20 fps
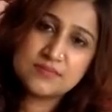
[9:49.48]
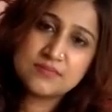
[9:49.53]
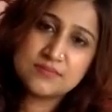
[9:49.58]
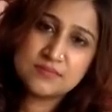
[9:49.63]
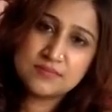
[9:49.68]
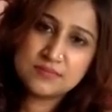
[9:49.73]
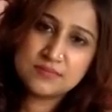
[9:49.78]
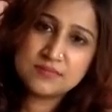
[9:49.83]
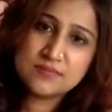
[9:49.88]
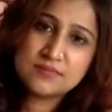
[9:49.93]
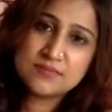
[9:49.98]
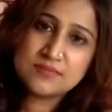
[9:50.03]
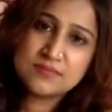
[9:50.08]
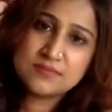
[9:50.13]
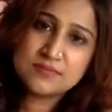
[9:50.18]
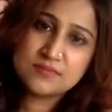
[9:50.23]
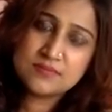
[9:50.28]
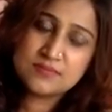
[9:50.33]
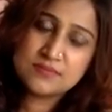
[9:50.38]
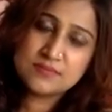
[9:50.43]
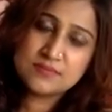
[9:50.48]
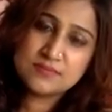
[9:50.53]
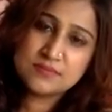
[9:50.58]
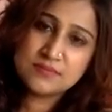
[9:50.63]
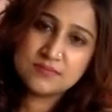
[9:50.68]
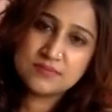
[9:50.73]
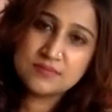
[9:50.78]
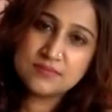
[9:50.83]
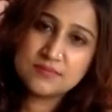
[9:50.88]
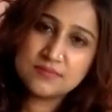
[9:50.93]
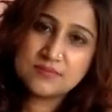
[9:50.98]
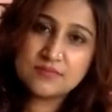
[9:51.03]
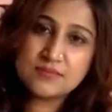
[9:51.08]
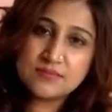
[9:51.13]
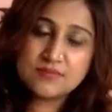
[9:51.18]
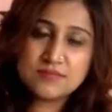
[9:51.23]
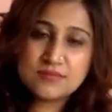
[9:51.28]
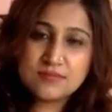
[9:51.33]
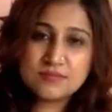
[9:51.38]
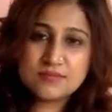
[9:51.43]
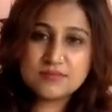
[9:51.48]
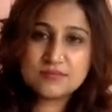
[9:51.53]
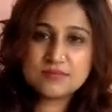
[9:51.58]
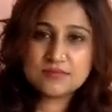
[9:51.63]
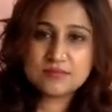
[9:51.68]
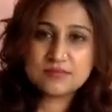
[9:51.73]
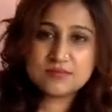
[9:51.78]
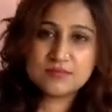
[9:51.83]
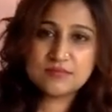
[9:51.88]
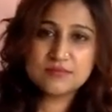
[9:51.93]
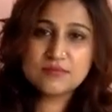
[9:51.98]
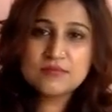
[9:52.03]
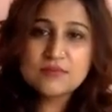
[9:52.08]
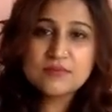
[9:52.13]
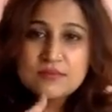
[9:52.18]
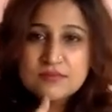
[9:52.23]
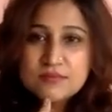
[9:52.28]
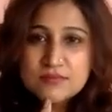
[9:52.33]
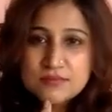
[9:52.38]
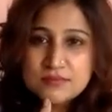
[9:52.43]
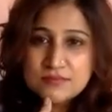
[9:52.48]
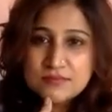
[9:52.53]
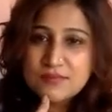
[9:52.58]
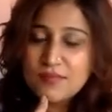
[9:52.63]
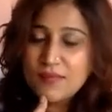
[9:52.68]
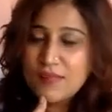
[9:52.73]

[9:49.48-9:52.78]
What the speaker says: This person isn't speaking.